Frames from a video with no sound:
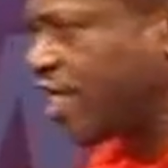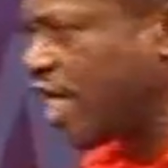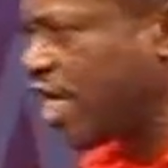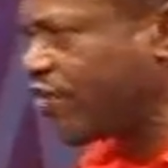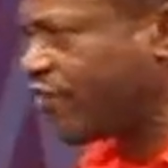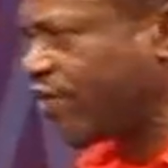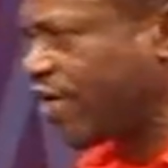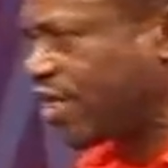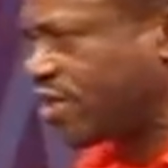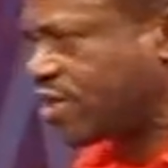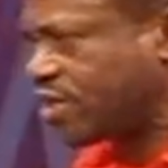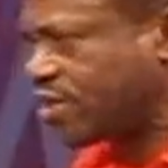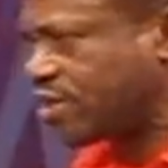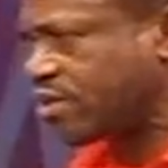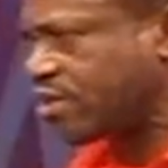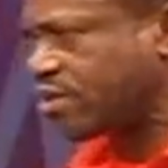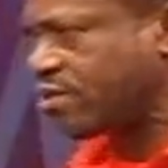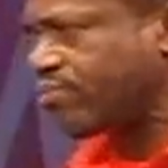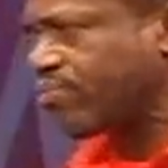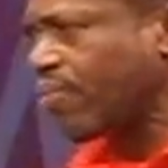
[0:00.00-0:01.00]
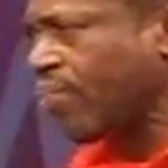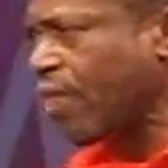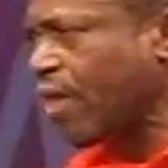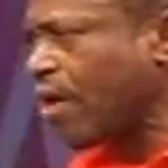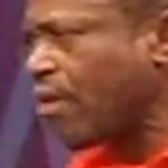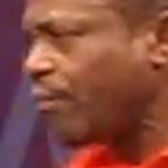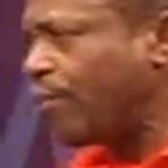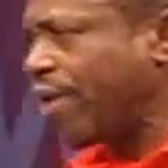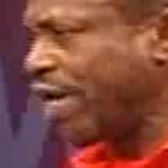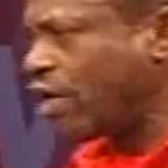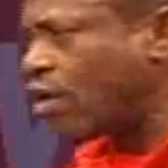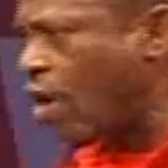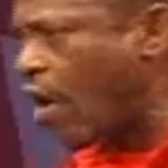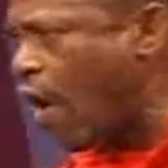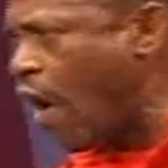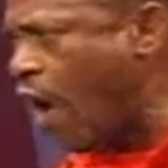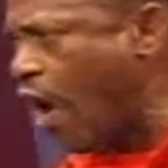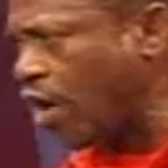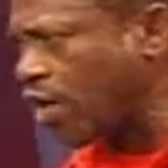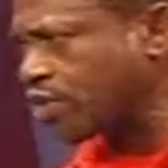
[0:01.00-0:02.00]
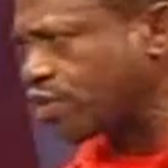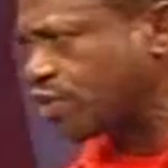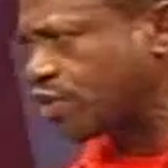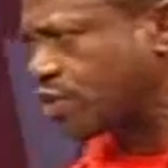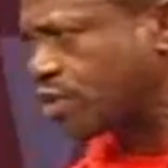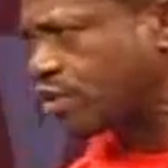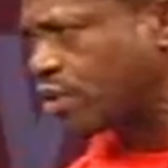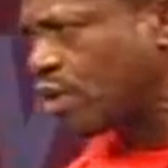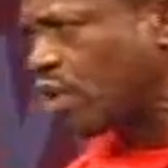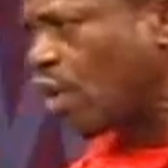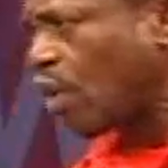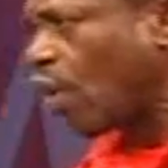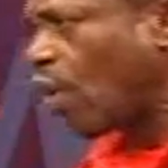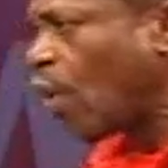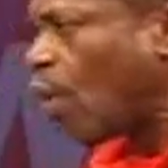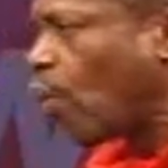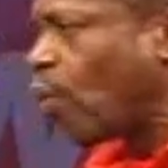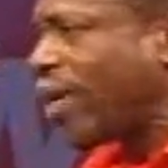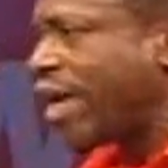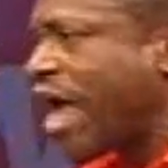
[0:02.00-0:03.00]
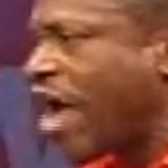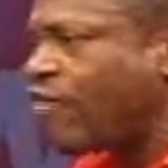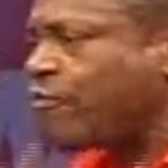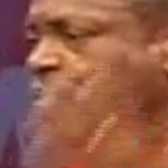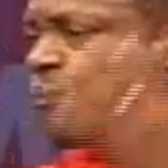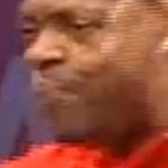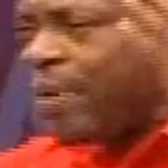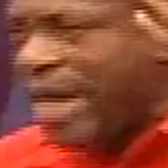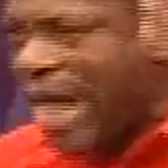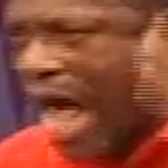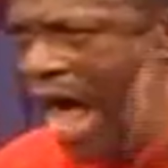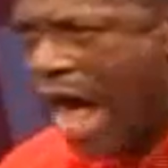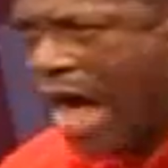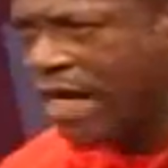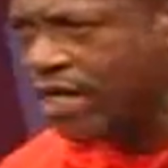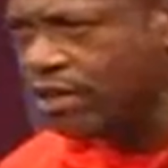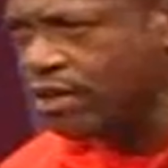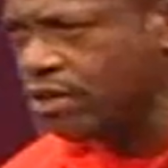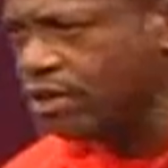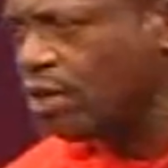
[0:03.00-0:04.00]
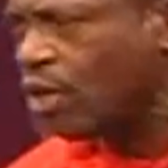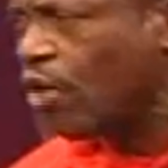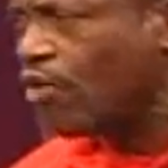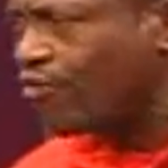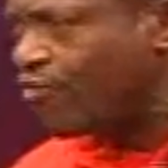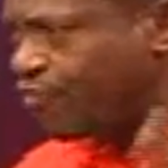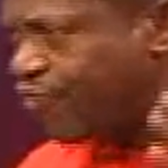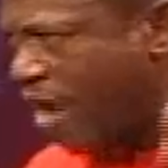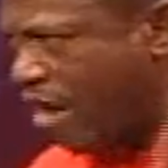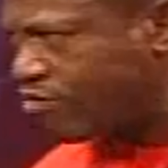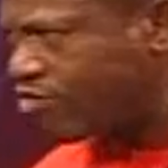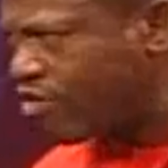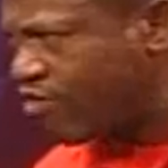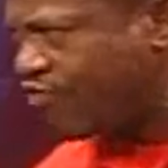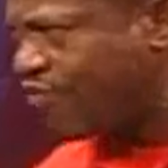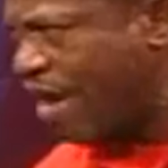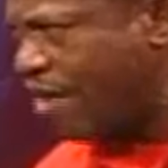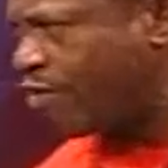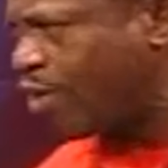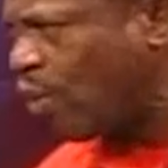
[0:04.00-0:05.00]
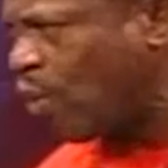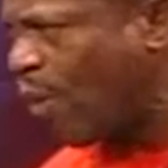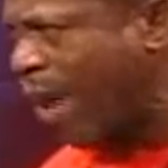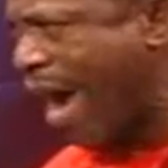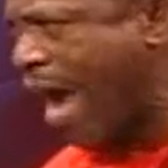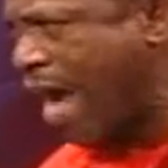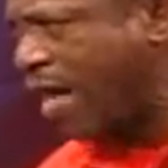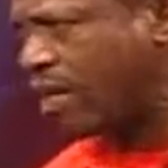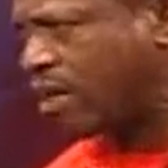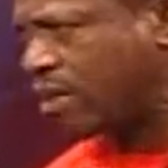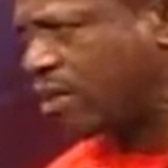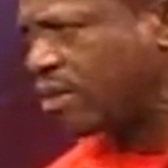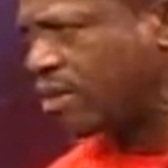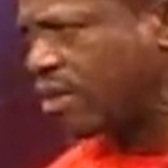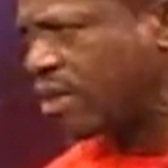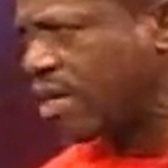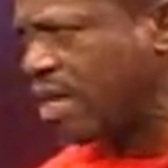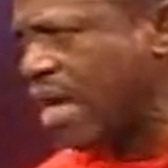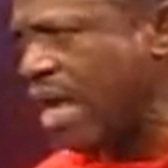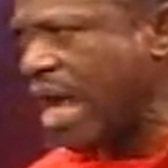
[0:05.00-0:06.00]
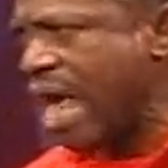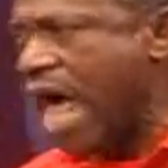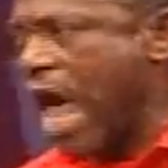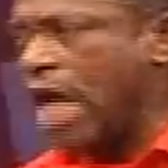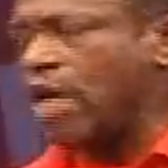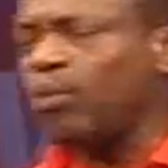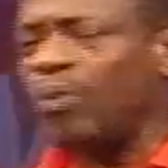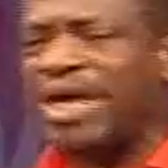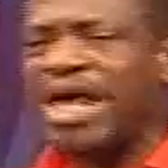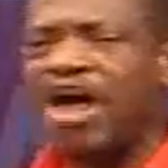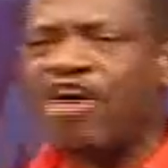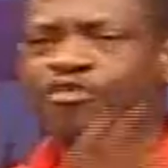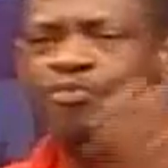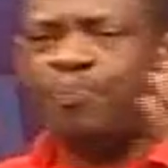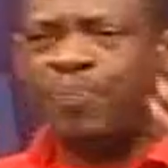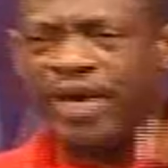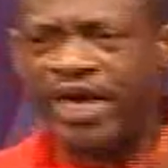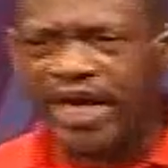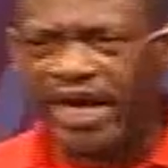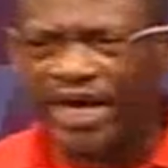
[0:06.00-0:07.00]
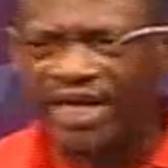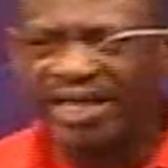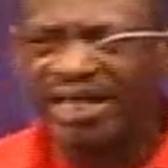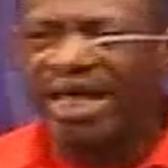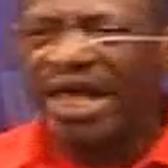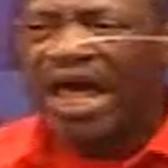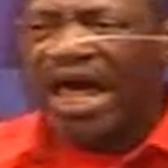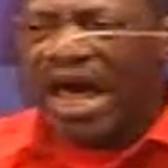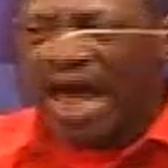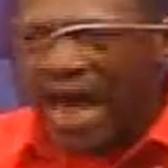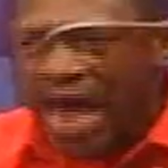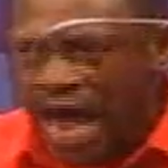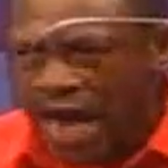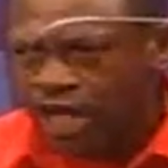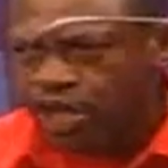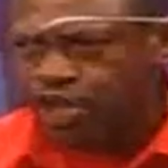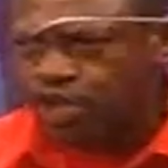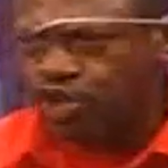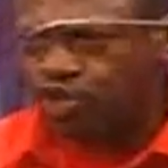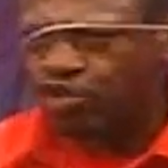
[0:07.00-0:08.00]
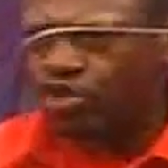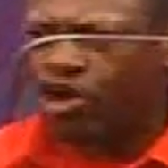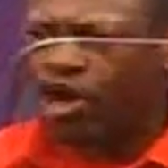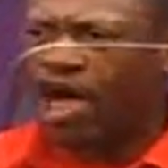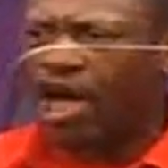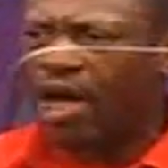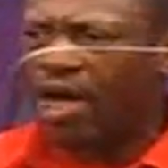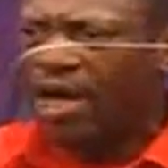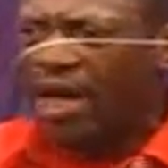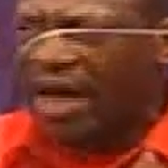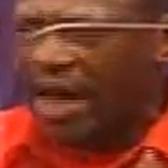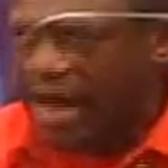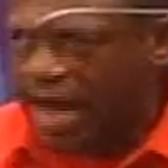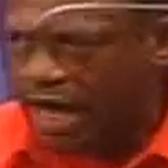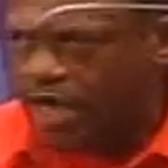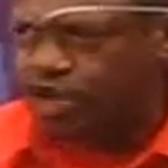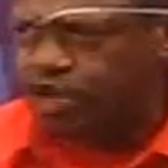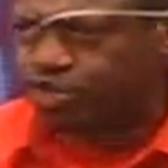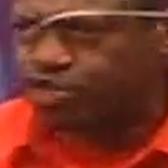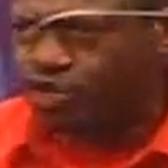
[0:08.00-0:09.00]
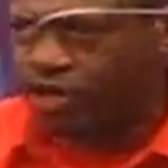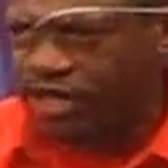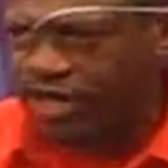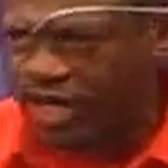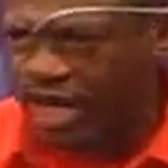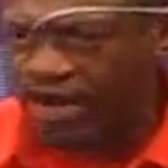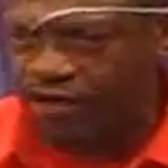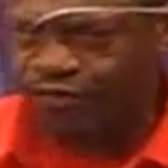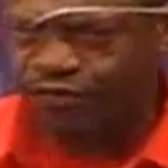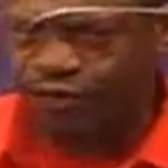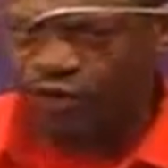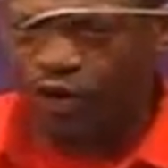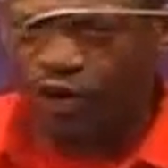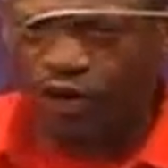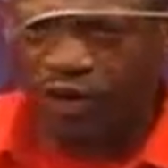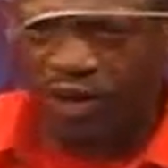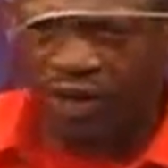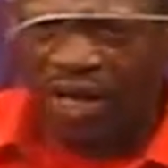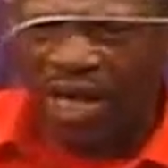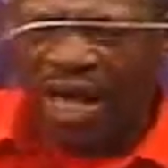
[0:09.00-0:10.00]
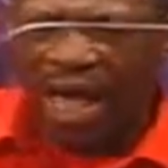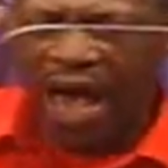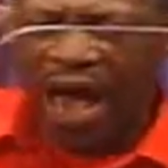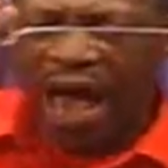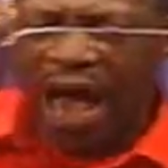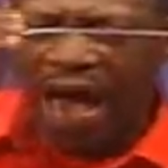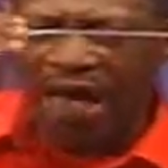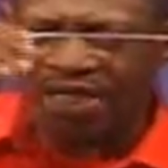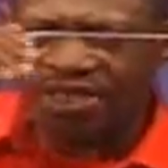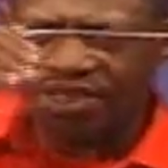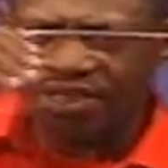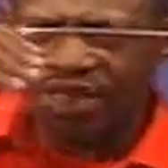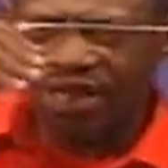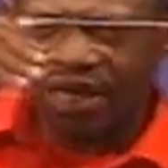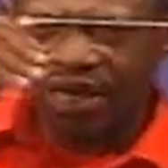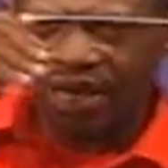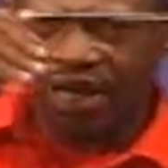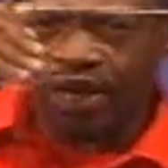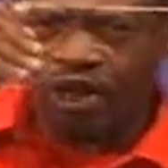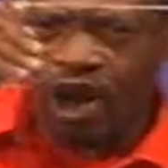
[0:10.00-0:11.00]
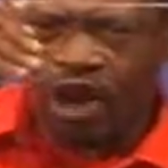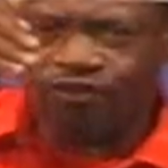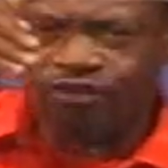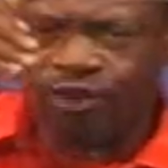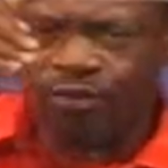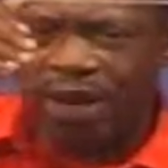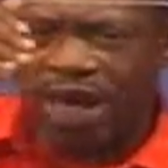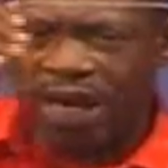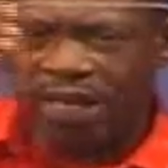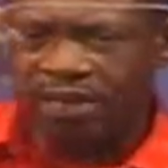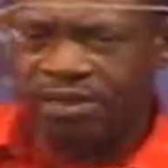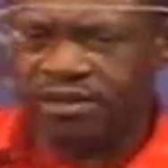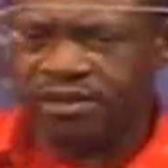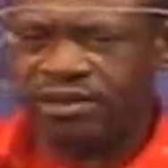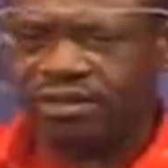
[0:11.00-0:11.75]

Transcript: Nevis because we have planned very, very well and we have been extra, extra careful as a government.